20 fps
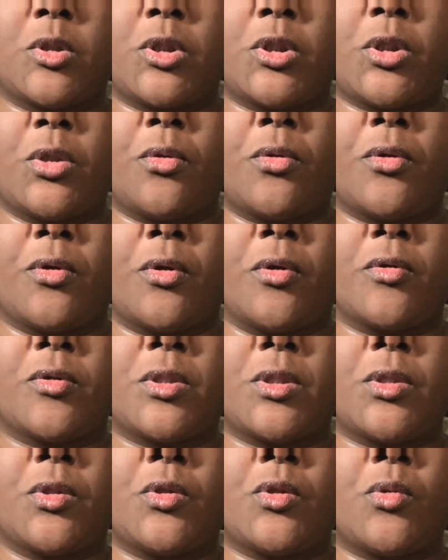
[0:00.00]

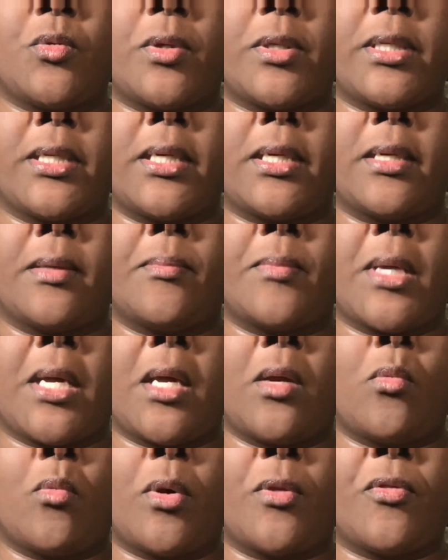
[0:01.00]
2/3 220
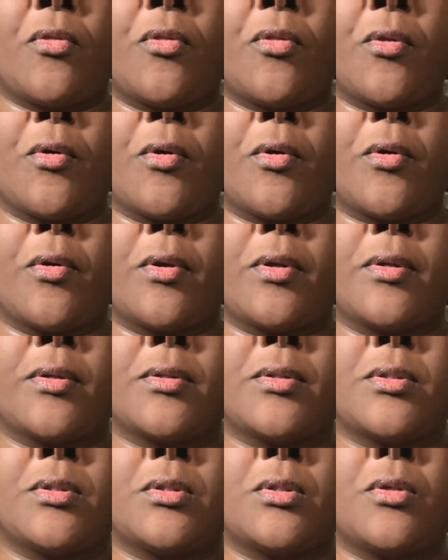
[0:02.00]
and 1/3
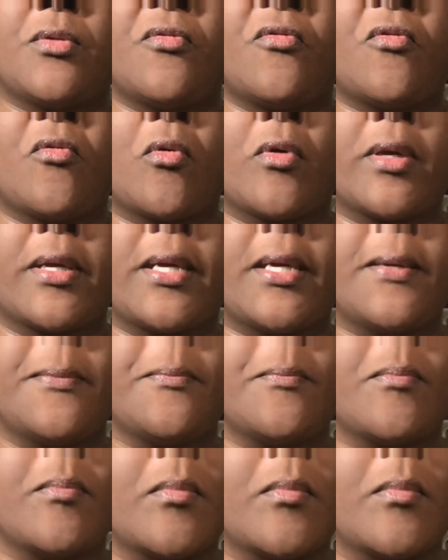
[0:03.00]
240.